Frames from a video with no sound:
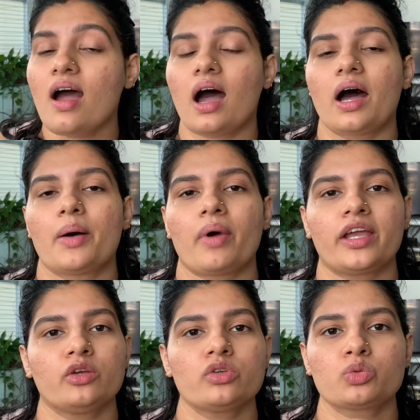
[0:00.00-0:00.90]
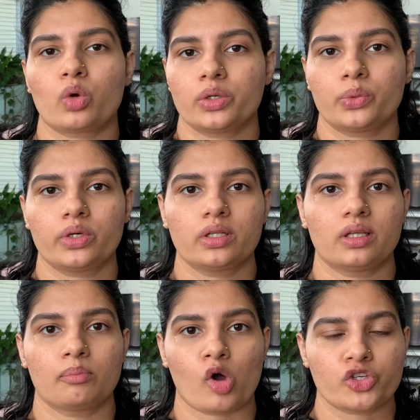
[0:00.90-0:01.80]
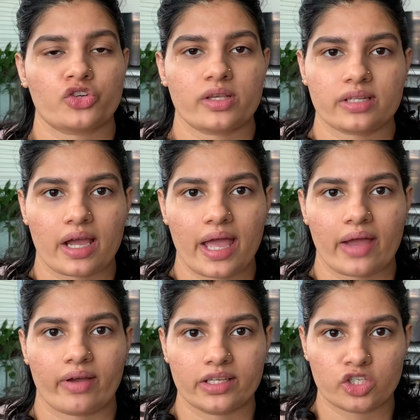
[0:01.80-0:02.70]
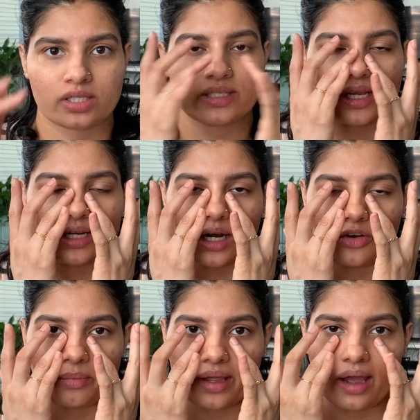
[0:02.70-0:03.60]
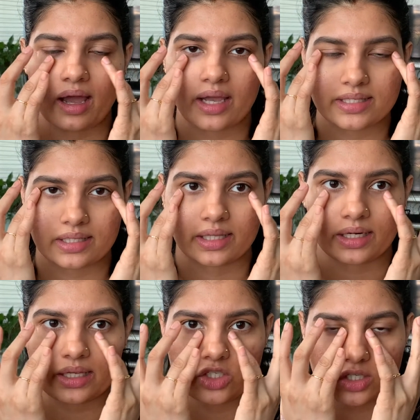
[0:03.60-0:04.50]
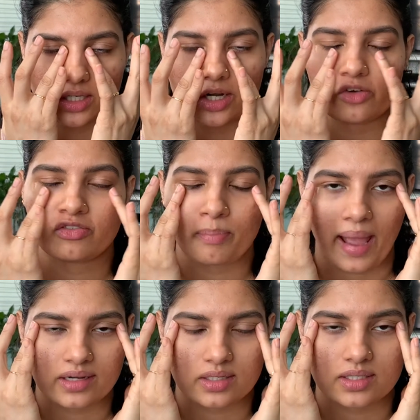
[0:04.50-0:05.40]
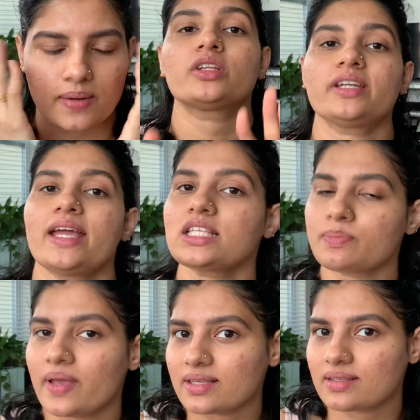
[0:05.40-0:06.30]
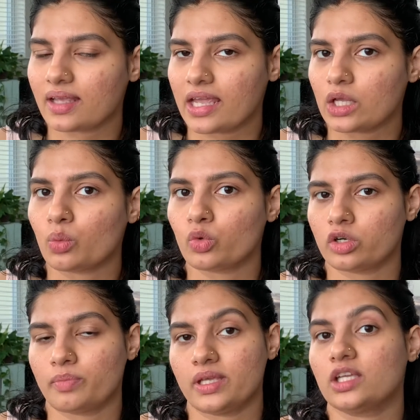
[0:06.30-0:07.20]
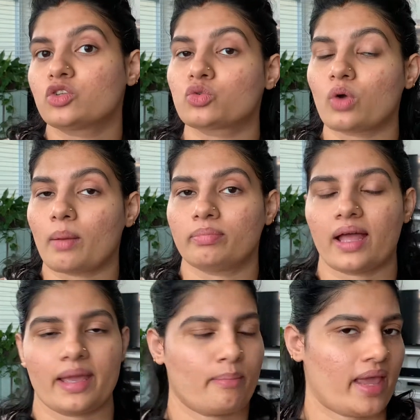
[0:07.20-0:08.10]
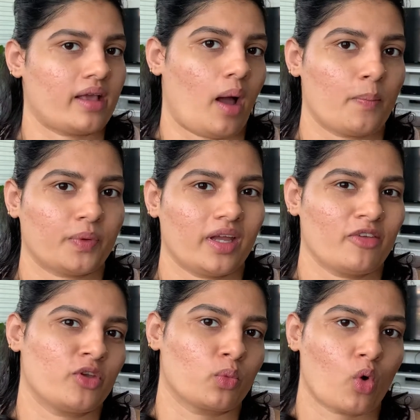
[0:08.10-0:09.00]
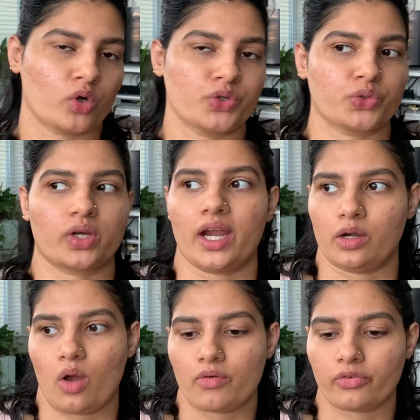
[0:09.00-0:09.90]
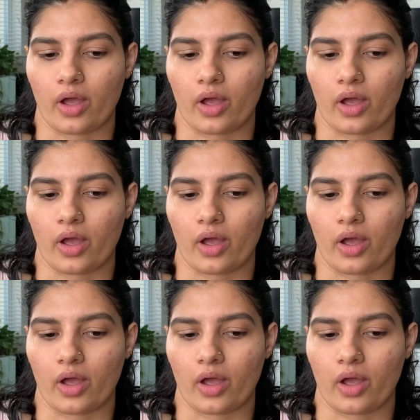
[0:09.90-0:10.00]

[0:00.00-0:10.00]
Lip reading: I use whatever the moisturizer I have. I just take it under my eyes and then I just kind of pat it. The next best thing would be to apply makeup if you want to kind of